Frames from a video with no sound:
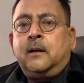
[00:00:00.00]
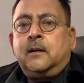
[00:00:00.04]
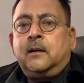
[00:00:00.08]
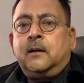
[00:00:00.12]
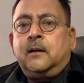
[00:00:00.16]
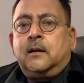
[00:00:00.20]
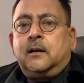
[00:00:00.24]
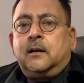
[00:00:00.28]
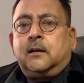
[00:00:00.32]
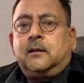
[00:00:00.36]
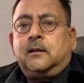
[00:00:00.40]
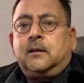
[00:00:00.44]
a,
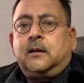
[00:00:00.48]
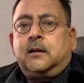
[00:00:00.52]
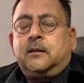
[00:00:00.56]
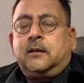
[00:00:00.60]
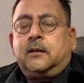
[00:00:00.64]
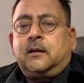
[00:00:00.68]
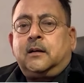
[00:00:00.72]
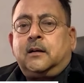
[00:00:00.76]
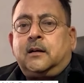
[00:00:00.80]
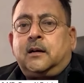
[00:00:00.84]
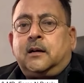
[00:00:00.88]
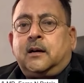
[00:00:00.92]

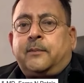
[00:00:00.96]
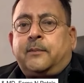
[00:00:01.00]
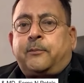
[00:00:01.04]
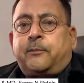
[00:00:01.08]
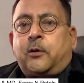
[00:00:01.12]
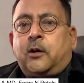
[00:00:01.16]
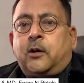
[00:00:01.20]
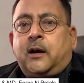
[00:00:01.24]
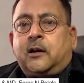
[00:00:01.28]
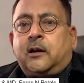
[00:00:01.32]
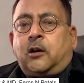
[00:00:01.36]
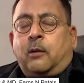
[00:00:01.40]
a,
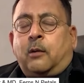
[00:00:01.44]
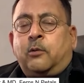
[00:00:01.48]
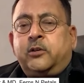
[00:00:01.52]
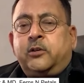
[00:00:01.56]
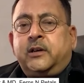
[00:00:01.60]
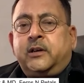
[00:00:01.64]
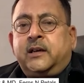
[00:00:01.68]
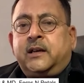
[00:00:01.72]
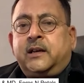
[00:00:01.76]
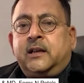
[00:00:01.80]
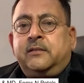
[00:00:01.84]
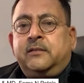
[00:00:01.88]
a
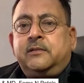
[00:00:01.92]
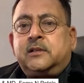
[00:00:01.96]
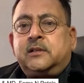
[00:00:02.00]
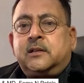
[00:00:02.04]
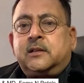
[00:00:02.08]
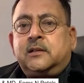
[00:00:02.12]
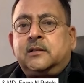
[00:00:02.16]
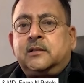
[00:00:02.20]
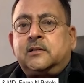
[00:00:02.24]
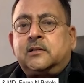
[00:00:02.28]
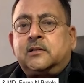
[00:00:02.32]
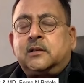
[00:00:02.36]
commodity which
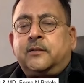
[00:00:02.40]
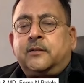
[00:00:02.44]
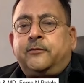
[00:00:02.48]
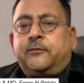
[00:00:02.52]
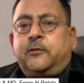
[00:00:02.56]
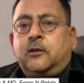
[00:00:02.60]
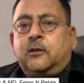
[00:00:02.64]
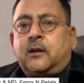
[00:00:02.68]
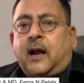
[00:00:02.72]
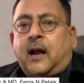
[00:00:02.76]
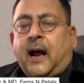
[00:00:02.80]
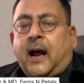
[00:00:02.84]
is
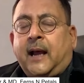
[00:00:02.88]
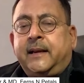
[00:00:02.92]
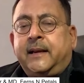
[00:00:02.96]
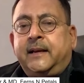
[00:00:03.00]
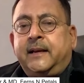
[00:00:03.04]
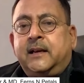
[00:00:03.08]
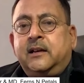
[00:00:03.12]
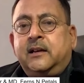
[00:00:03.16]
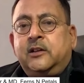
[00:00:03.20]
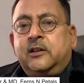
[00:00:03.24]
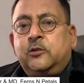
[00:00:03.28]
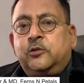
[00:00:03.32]
for
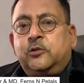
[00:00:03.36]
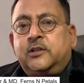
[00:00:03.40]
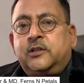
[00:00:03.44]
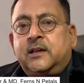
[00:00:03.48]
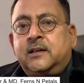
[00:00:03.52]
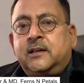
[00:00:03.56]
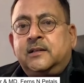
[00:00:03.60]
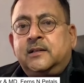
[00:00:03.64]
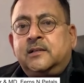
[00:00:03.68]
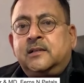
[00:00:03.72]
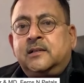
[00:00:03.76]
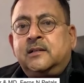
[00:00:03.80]
high-end
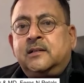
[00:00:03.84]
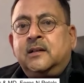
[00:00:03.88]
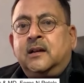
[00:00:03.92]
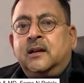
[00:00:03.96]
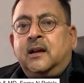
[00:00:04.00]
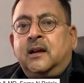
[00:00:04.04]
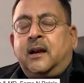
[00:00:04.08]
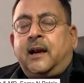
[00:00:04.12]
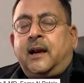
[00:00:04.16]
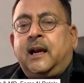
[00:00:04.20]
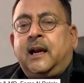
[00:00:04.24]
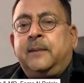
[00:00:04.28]
users,
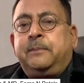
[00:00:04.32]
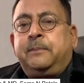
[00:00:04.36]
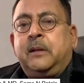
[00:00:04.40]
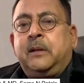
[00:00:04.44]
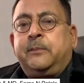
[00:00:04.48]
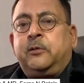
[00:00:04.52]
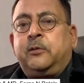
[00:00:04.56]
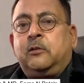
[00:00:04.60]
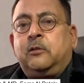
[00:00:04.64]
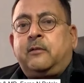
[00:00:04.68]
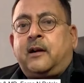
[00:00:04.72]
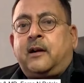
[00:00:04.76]
And
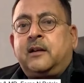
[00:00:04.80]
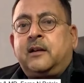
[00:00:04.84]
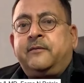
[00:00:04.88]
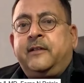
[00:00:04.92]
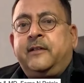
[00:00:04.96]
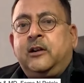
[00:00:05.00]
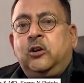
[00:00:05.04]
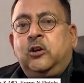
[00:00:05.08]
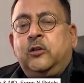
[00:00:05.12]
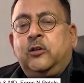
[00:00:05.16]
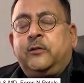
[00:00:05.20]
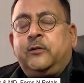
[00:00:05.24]
people want
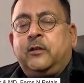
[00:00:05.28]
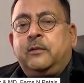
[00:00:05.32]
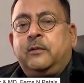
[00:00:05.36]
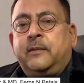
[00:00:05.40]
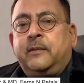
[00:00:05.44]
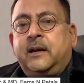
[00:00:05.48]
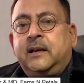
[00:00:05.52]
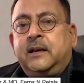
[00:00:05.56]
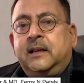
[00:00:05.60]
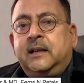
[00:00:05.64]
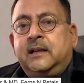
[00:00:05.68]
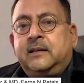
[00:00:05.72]
value for
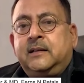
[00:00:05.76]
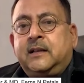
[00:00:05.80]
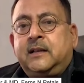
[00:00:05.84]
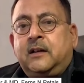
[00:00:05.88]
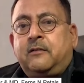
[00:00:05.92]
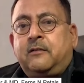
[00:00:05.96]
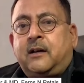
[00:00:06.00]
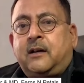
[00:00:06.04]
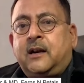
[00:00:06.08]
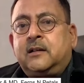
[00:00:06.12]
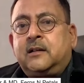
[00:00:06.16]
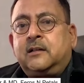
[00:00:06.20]
money. They
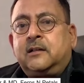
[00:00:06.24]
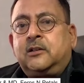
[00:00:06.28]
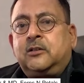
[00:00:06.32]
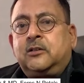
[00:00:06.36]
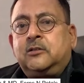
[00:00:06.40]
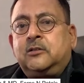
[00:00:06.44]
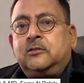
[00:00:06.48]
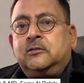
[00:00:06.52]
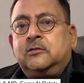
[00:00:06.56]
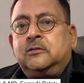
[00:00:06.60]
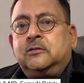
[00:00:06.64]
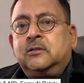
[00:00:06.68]
want
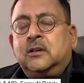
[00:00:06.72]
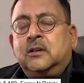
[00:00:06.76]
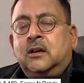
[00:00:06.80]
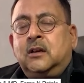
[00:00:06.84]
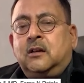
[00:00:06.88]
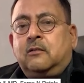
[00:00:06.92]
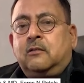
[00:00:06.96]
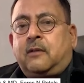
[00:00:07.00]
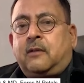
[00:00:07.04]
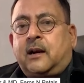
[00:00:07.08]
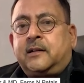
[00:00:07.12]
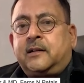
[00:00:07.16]
to
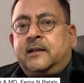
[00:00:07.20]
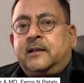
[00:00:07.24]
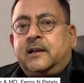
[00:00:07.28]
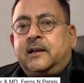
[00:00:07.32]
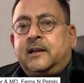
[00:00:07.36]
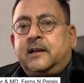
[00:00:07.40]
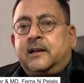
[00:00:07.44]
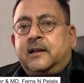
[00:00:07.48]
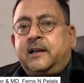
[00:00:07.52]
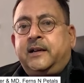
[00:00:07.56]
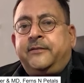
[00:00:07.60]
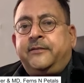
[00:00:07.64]
want the
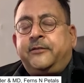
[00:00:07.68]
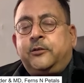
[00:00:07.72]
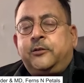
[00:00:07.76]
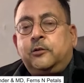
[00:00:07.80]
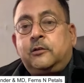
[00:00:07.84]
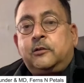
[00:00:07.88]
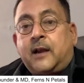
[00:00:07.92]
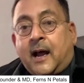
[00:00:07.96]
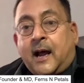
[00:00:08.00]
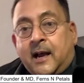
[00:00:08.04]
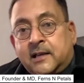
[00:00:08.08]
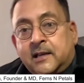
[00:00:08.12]
gift to
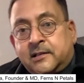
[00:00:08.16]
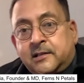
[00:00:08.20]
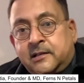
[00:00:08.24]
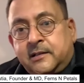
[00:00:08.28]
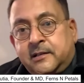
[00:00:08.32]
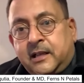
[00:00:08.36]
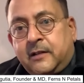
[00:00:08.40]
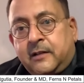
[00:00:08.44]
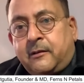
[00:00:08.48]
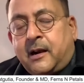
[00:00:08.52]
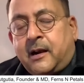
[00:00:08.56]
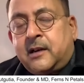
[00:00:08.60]
last. They
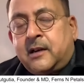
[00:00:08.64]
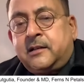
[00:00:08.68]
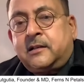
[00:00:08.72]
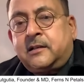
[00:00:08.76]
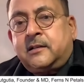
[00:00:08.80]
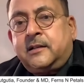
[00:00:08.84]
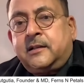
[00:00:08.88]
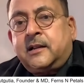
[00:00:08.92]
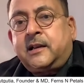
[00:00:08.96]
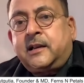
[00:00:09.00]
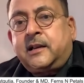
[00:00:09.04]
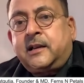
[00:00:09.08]
want
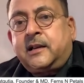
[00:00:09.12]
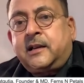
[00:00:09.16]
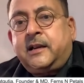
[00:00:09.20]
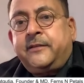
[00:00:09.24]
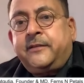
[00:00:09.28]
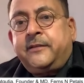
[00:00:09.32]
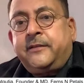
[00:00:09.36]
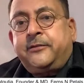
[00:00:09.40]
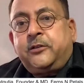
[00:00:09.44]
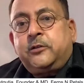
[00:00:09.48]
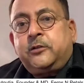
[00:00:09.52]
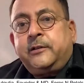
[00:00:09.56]
the gift
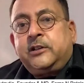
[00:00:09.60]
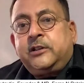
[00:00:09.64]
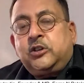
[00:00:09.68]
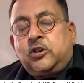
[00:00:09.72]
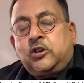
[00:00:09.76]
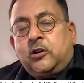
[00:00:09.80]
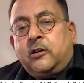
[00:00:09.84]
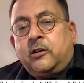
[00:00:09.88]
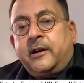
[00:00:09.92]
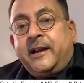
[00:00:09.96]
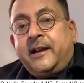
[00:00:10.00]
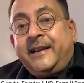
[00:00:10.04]
to
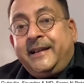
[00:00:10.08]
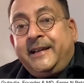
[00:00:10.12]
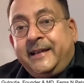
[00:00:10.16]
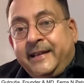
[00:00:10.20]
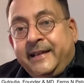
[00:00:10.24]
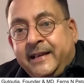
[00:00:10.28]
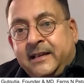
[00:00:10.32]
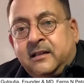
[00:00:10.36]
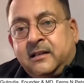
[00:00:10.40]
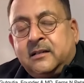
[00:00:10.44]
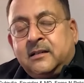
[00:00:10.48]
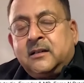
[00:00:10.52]
enjoy, eat.
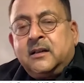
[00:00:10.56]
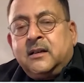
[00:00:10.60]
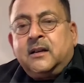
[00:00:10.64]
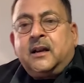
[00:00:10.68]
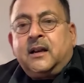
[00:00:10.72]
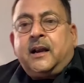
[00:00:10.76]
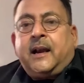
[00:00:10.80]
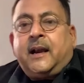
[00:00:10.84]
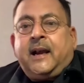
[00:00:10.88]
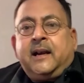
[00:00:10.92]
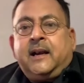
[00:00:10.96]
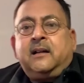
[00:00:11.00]

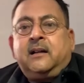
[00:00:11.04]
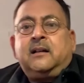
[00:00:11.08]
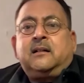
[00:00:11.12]
And